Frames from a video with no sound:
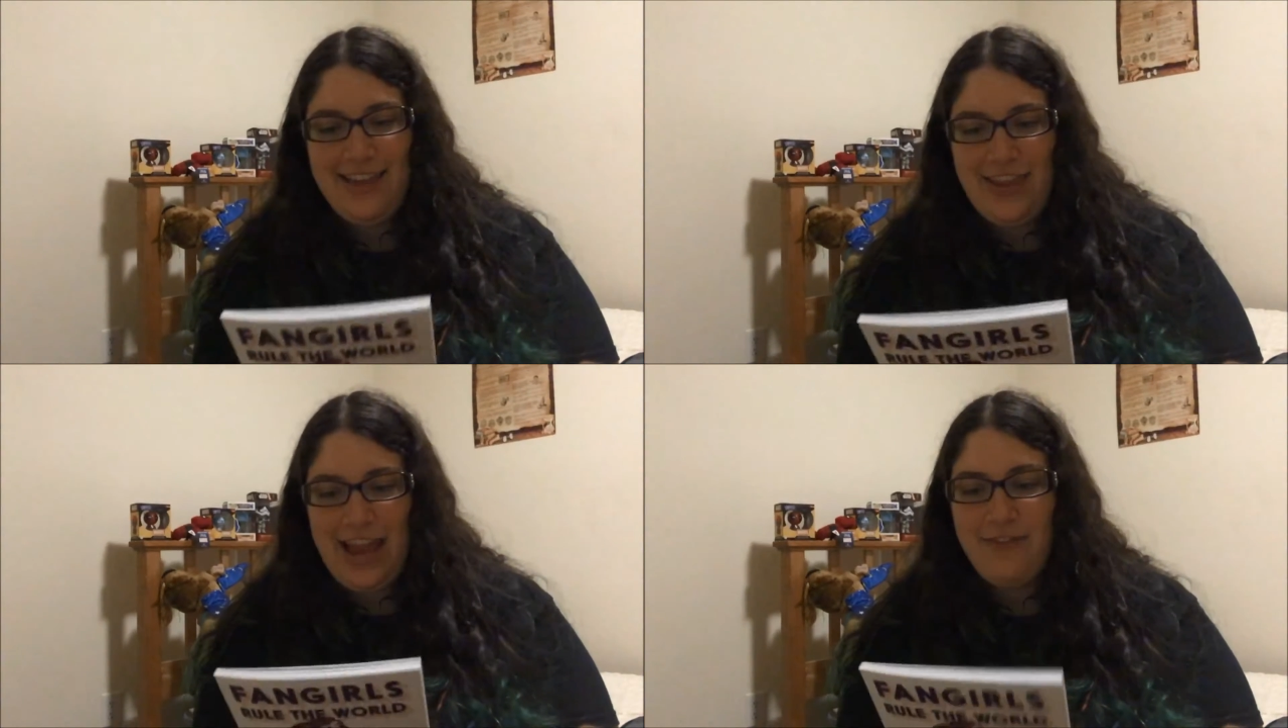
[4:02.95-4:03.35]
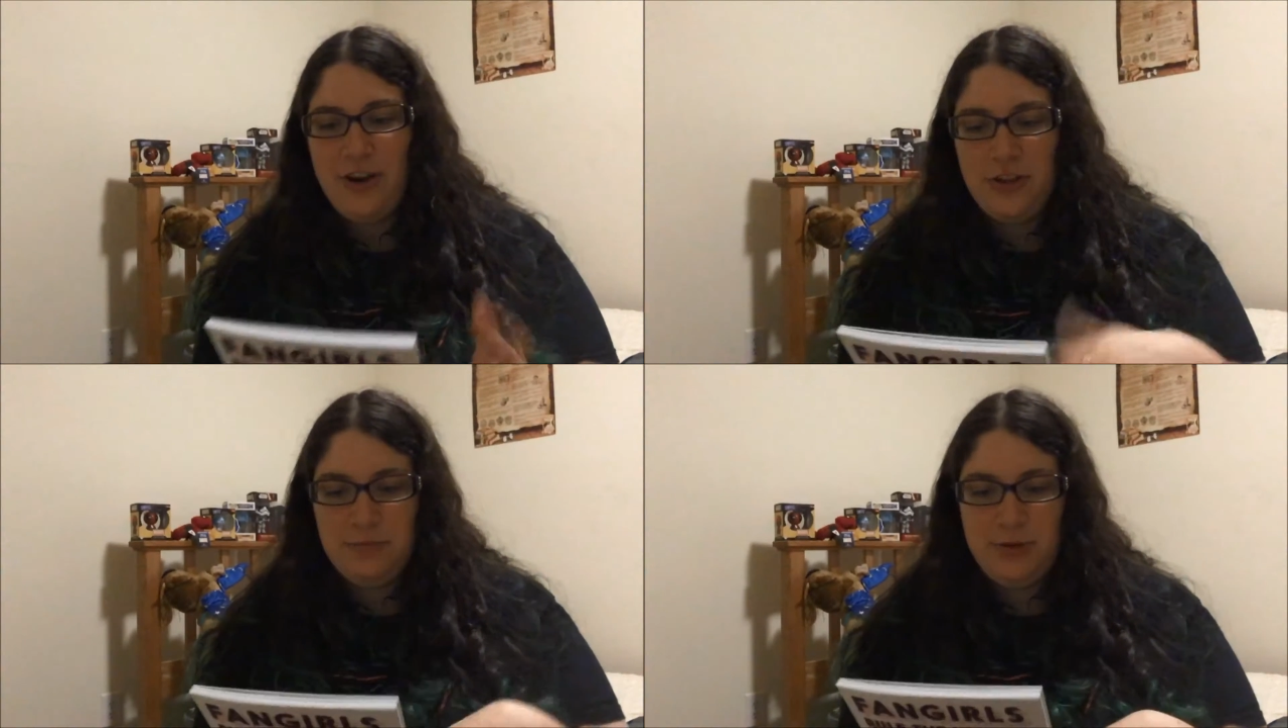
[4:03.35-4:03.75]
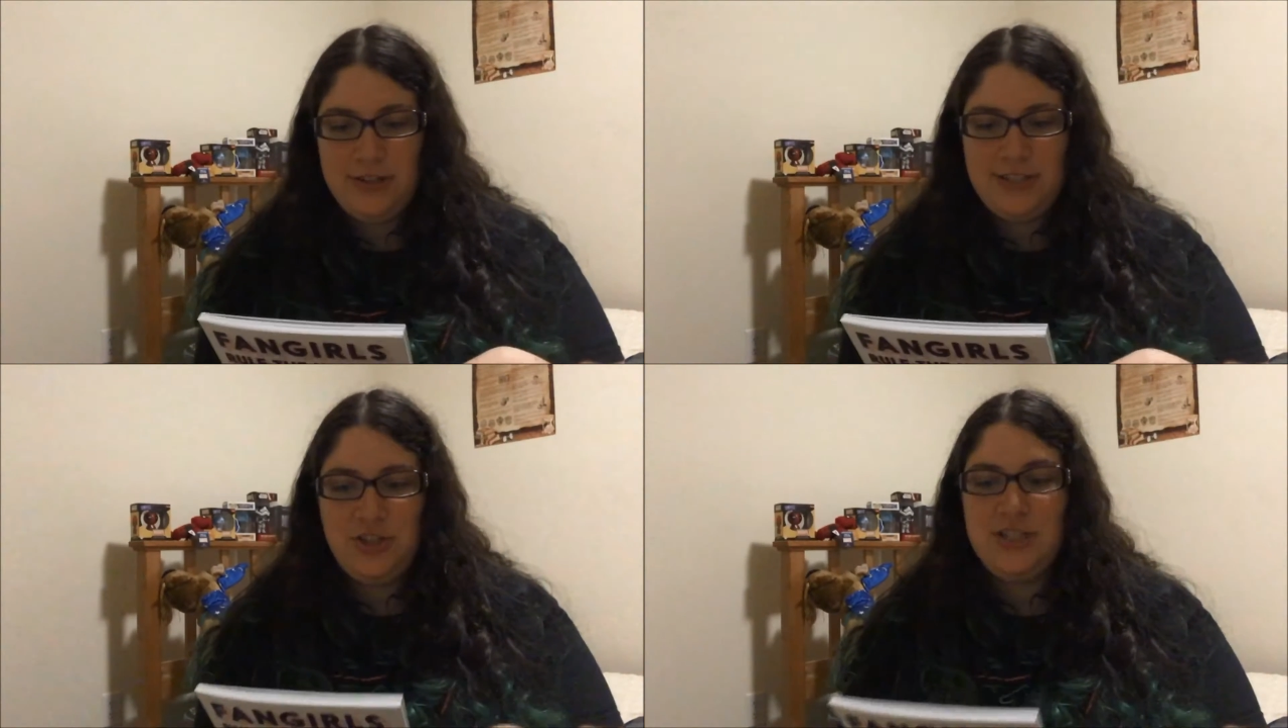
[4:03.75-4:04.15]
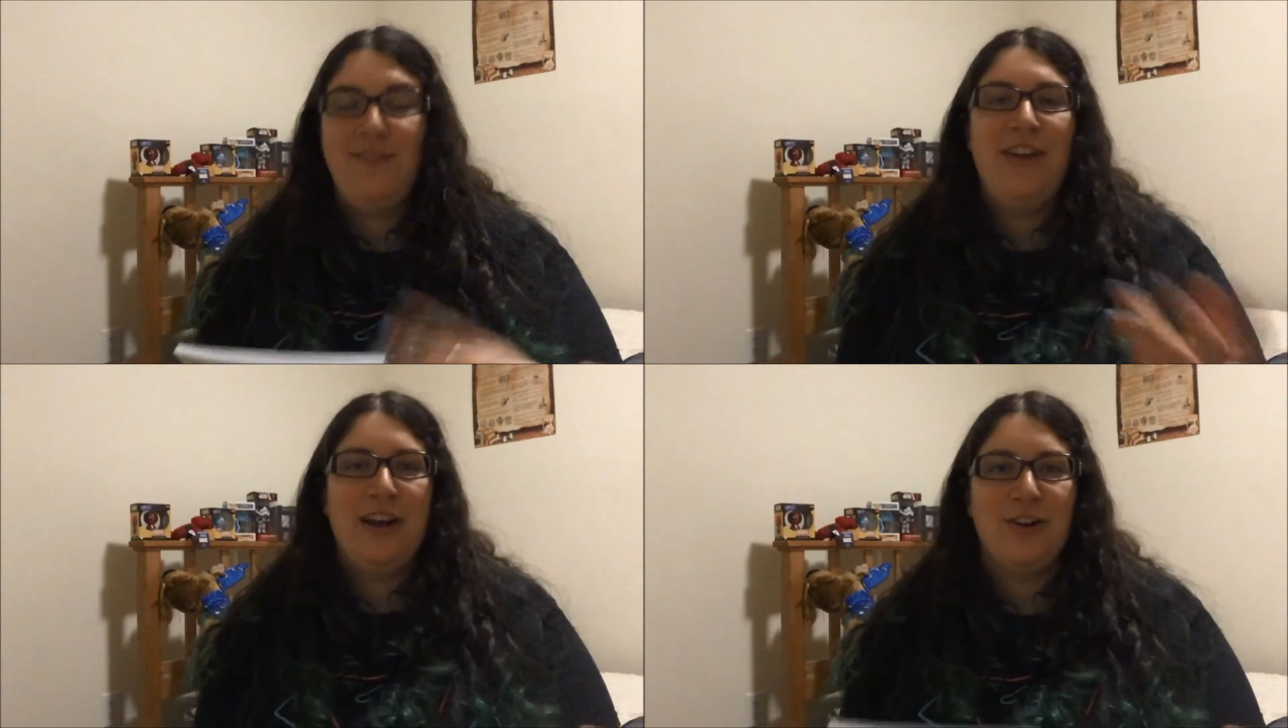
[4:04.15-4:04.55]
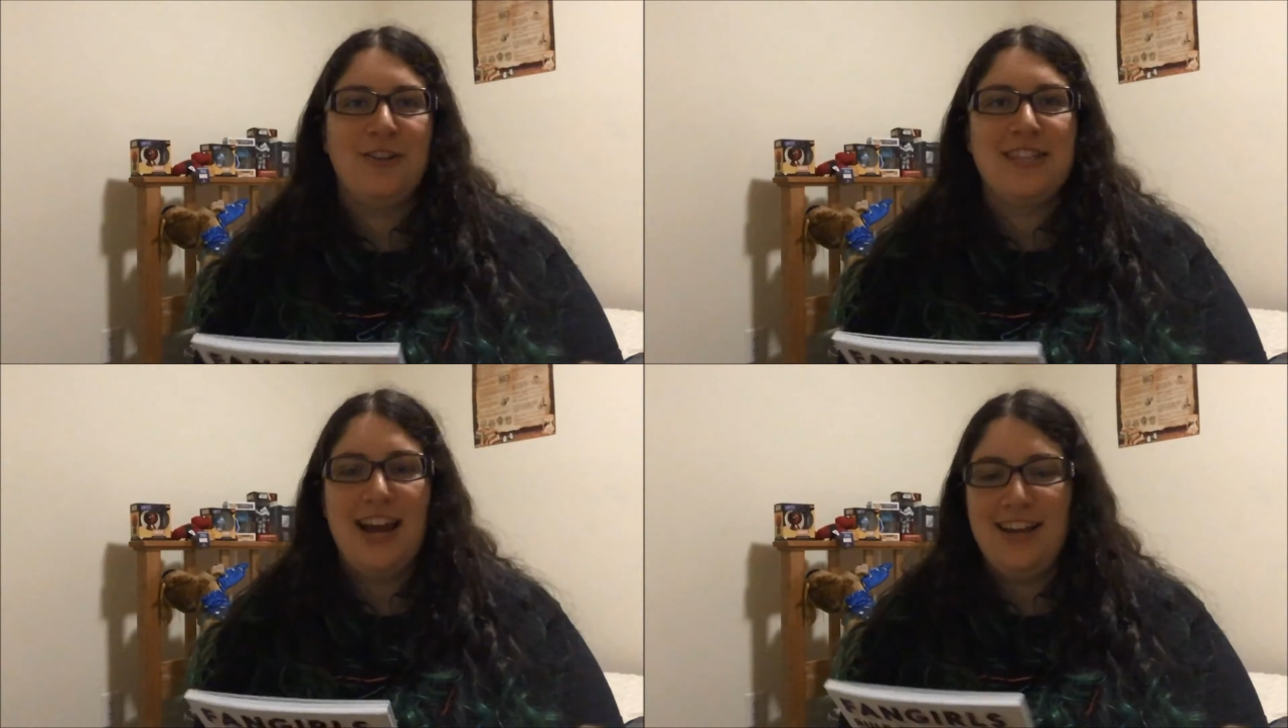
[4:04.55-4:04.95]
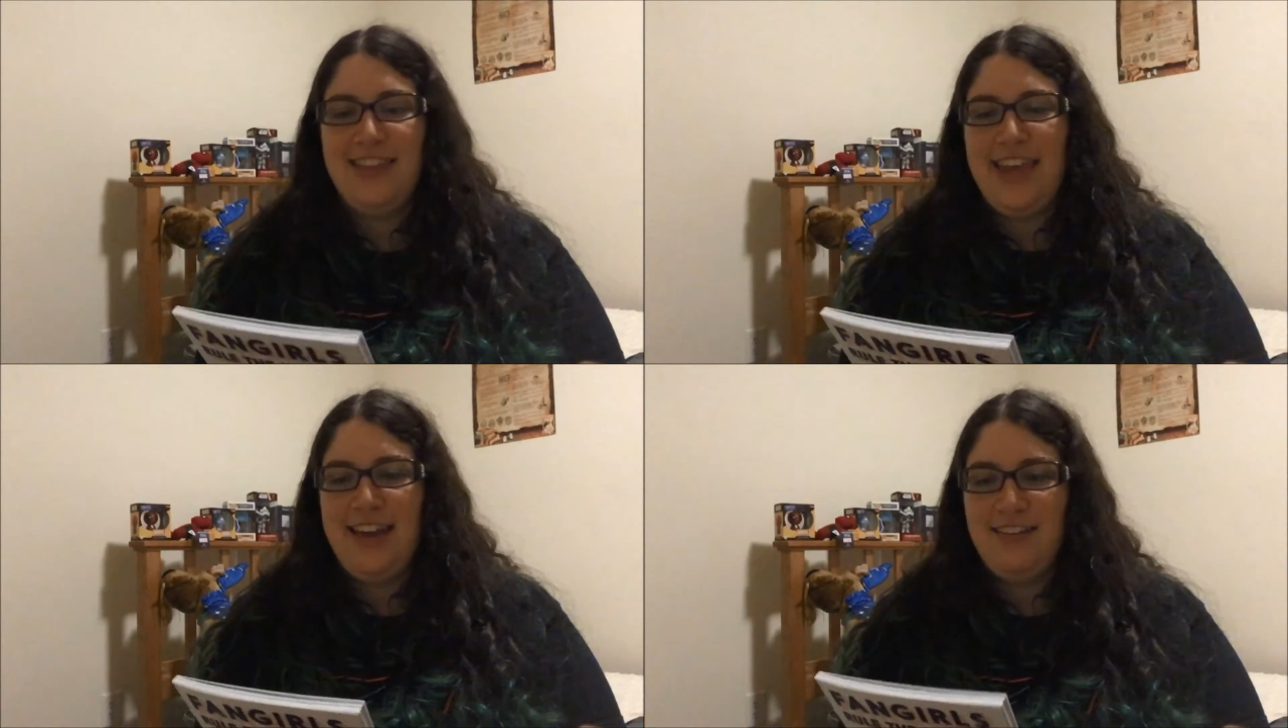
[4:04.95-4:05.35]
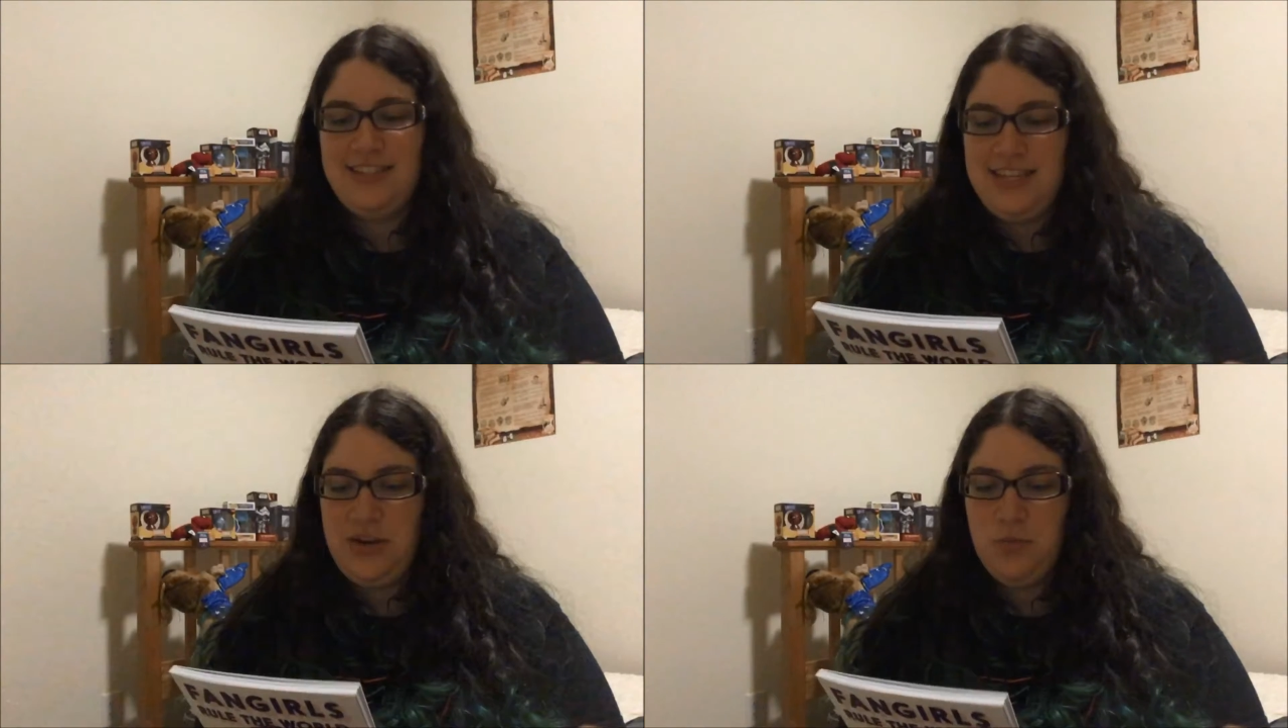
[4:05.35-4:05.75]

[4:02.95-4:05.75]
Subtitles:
And they have other books such as The Fangirl's Guide to the Galaxy,